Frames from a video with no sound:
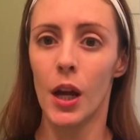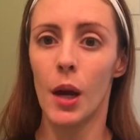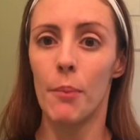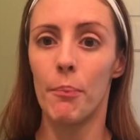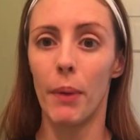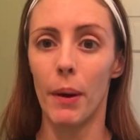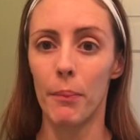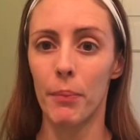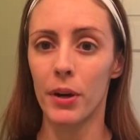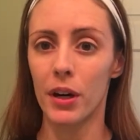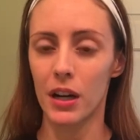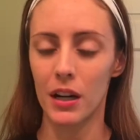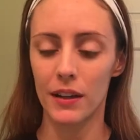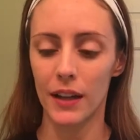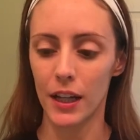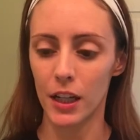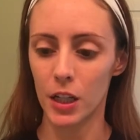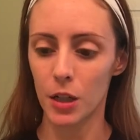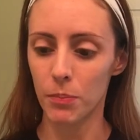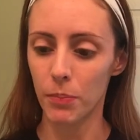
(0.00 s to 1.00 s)
but put it in
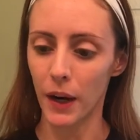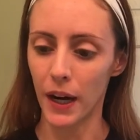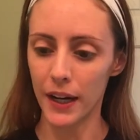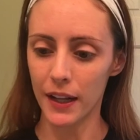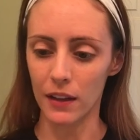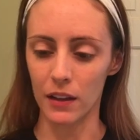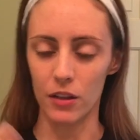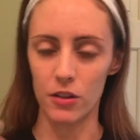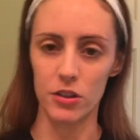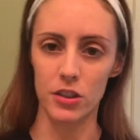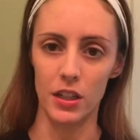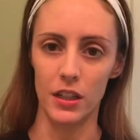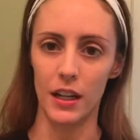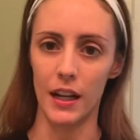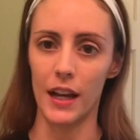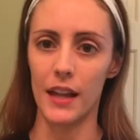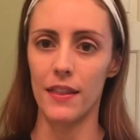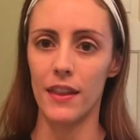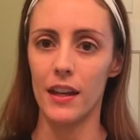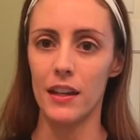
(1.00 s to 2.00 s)
like your body lotion,
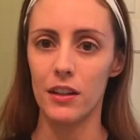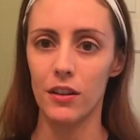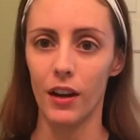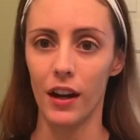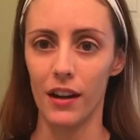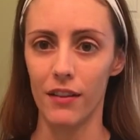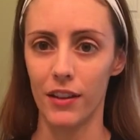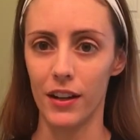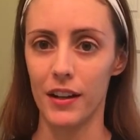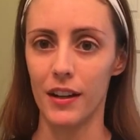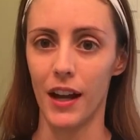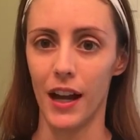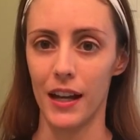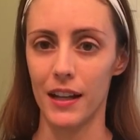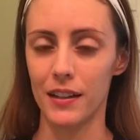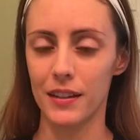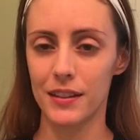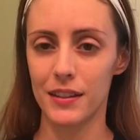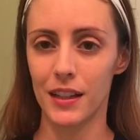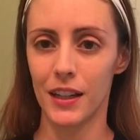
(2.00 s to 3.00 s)
and then you have a
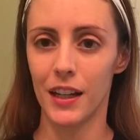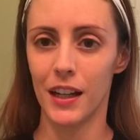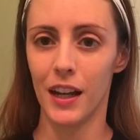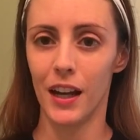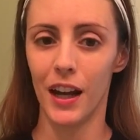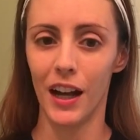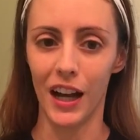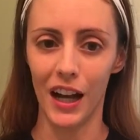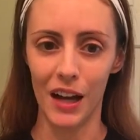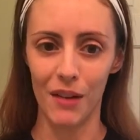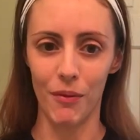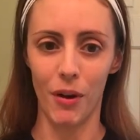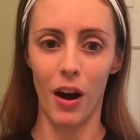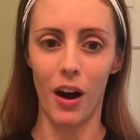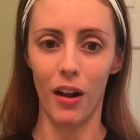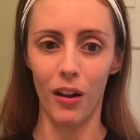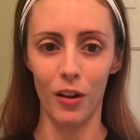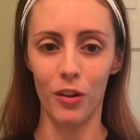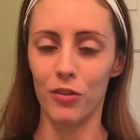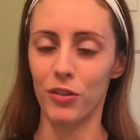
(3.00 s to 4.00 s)
nice
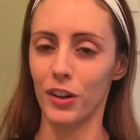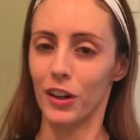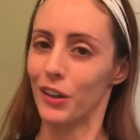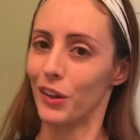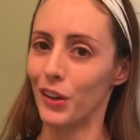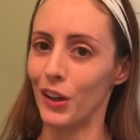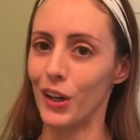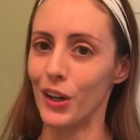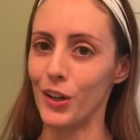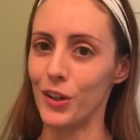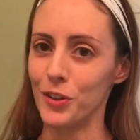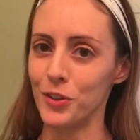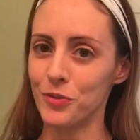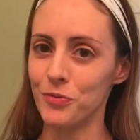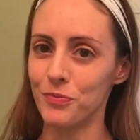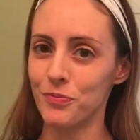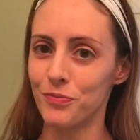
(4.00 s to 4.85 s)
all over glow